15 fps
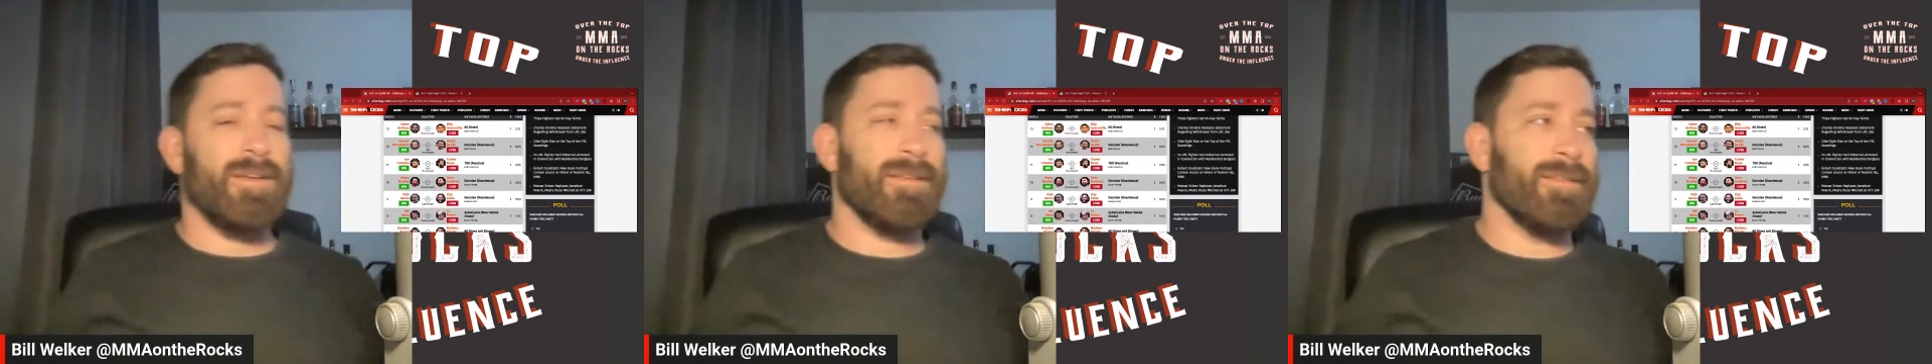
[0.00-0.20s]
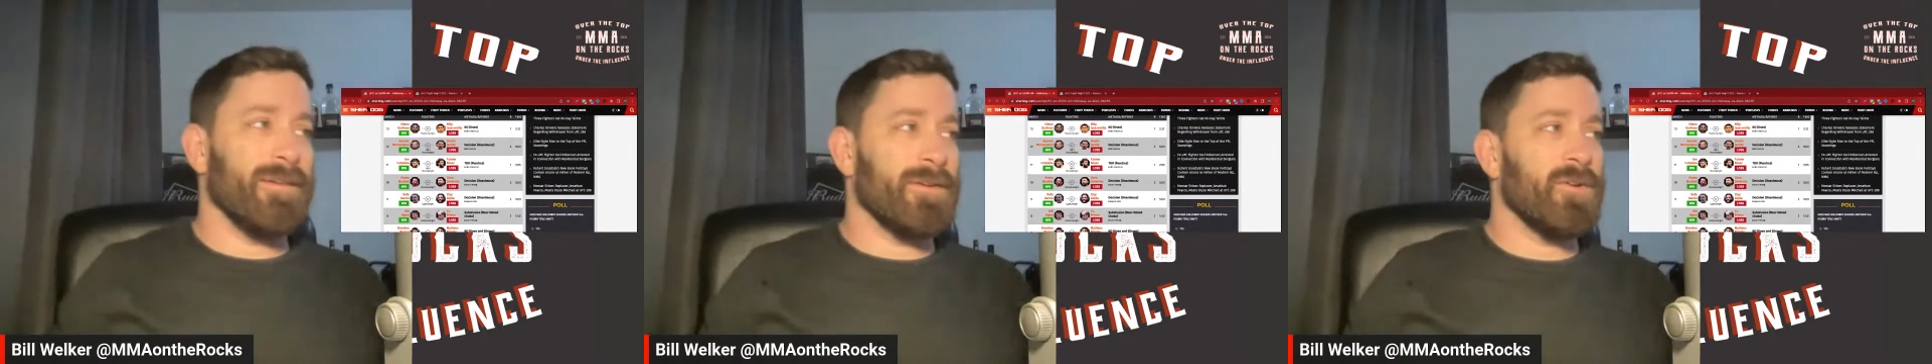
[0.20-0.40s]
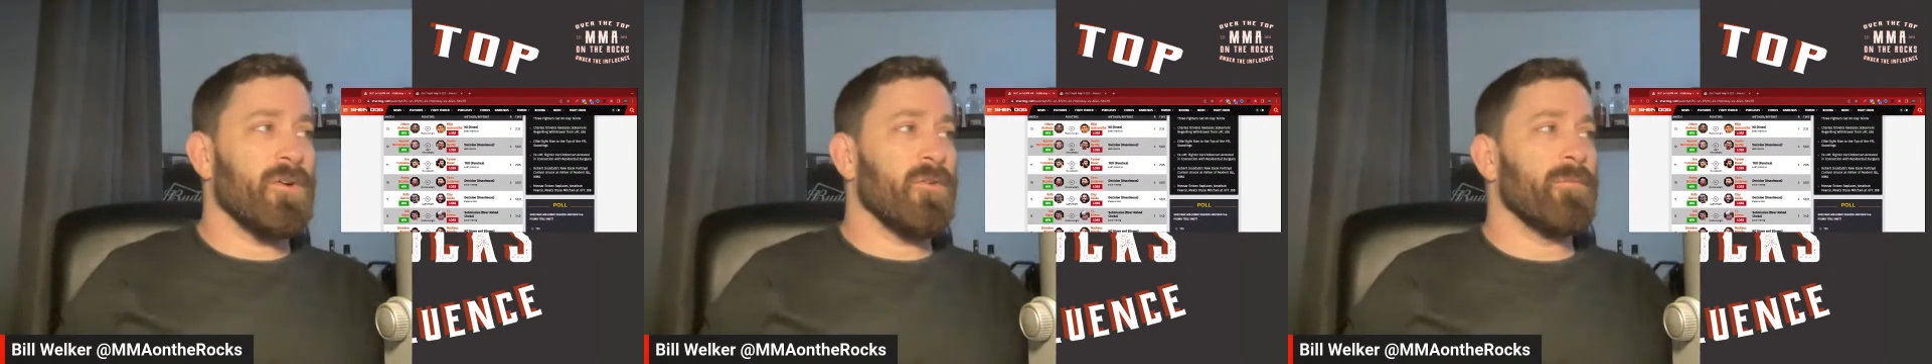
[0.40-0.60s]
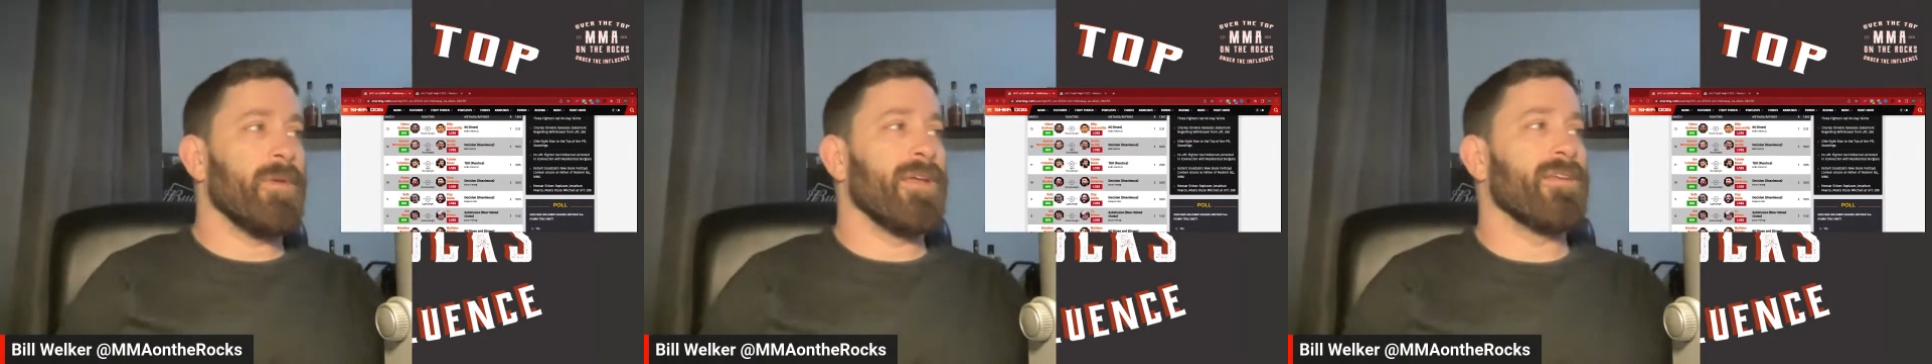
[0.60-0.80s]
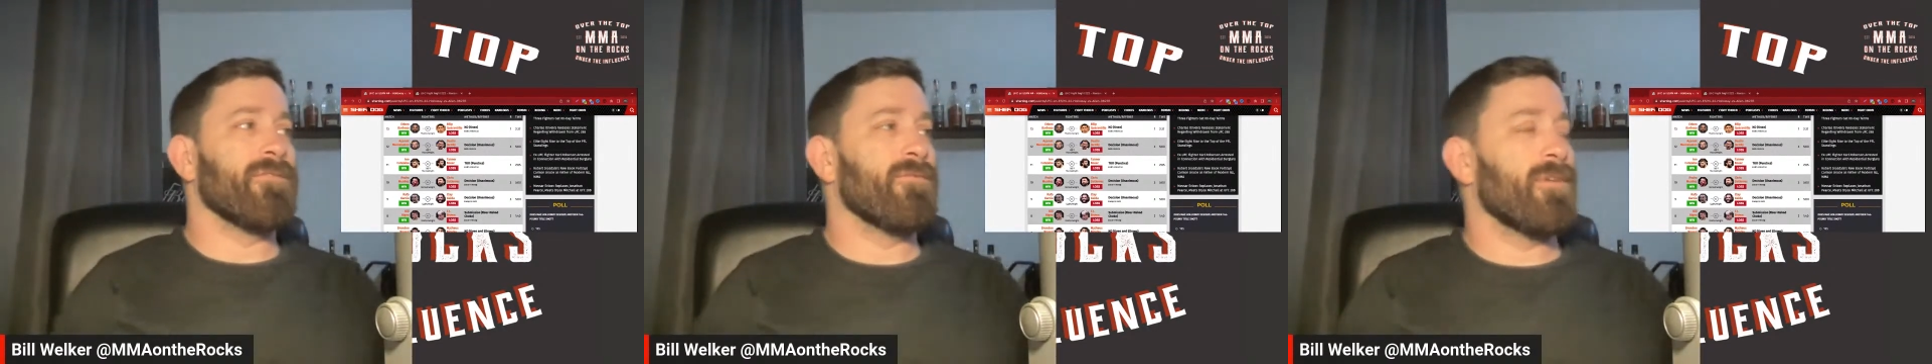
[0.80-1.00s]
in the
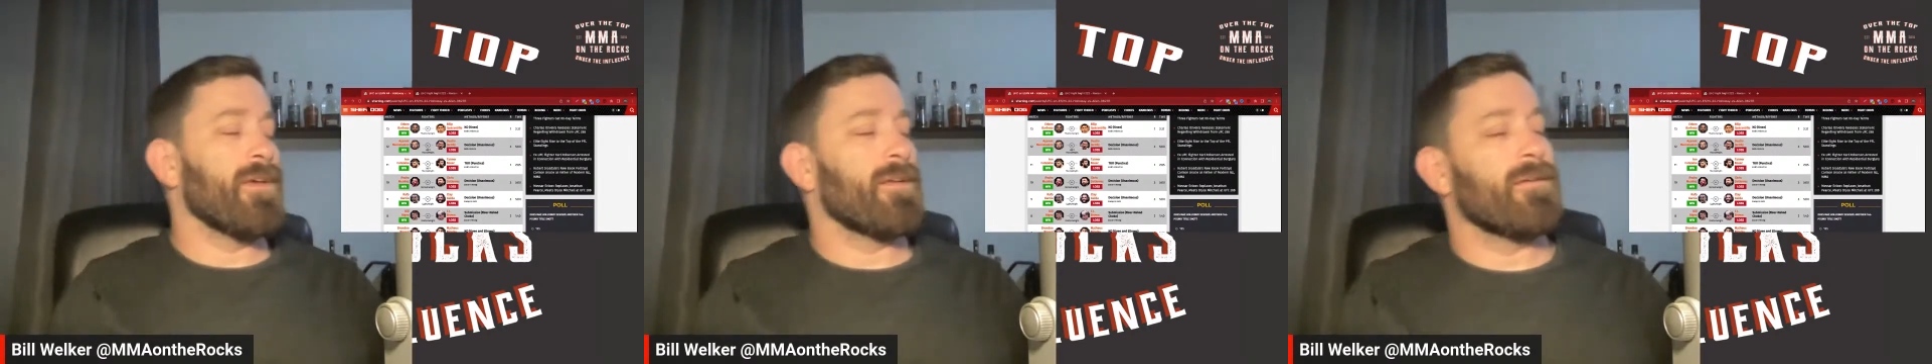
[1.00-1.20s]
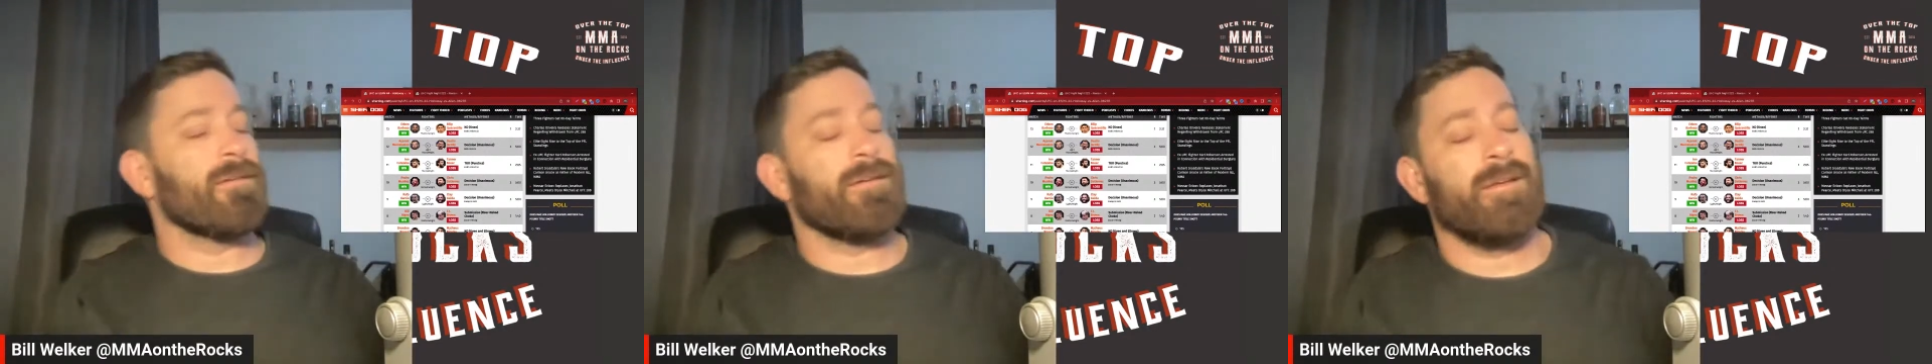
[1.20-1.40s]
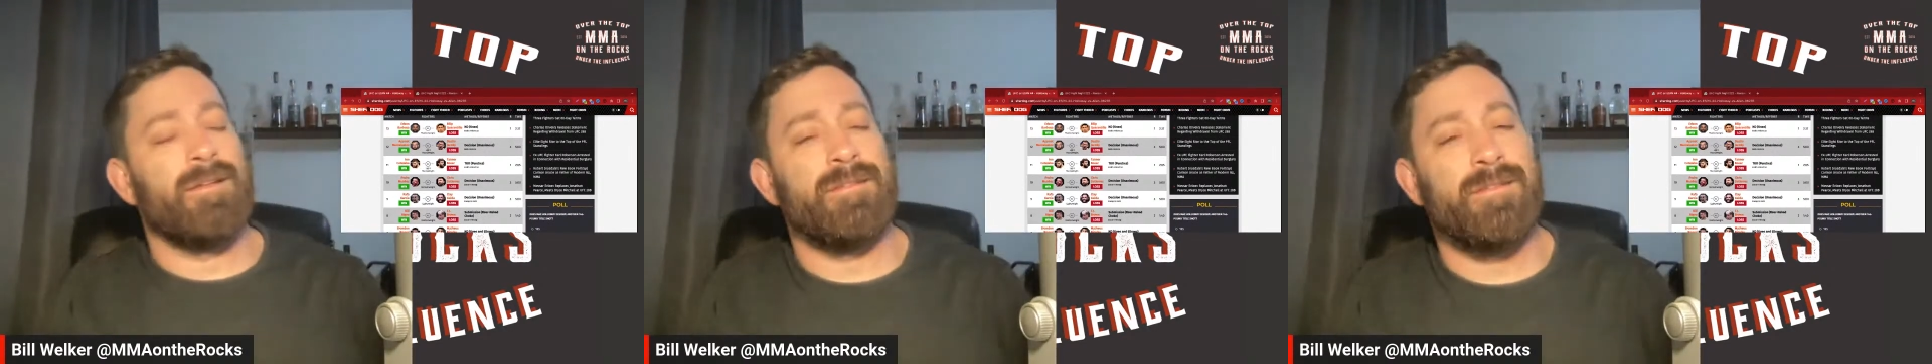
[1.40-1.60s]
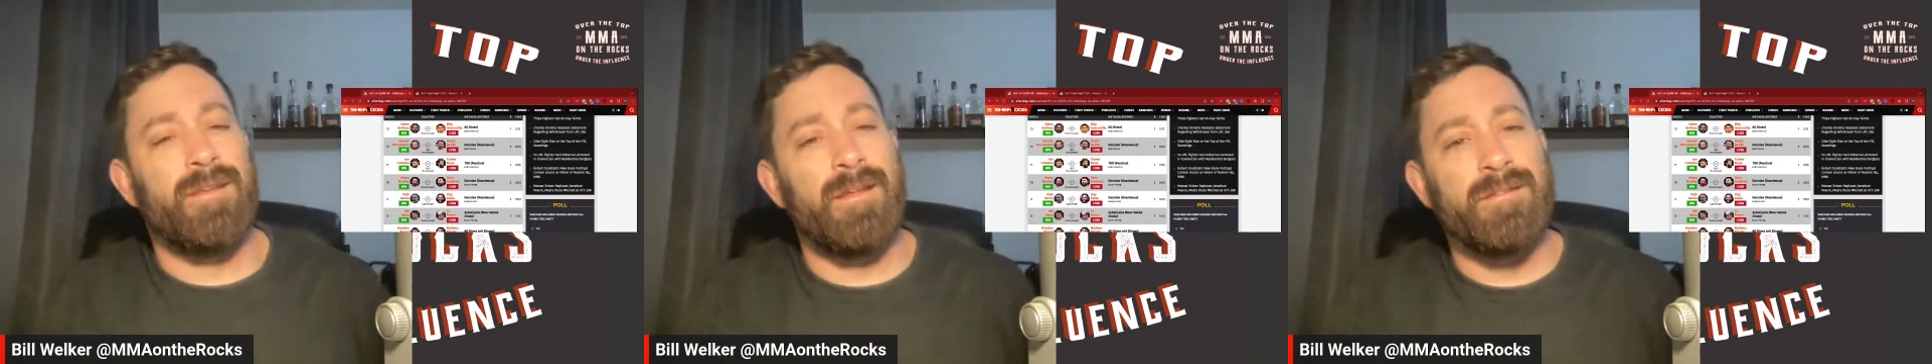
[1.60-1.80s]
co-main event against